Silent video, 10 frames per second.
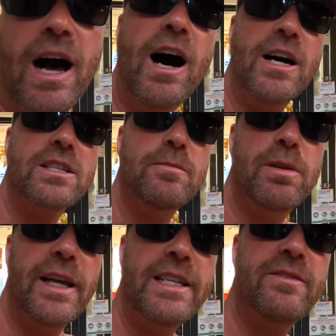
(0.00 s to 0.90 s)
Awesome
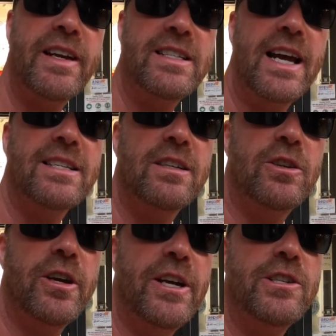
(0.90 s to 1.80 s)
place, fantastic
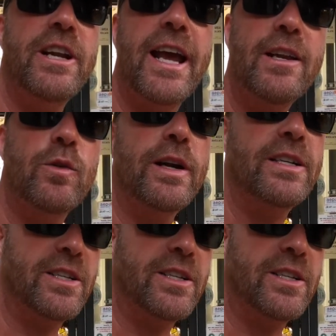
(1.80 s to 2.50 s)
location, and great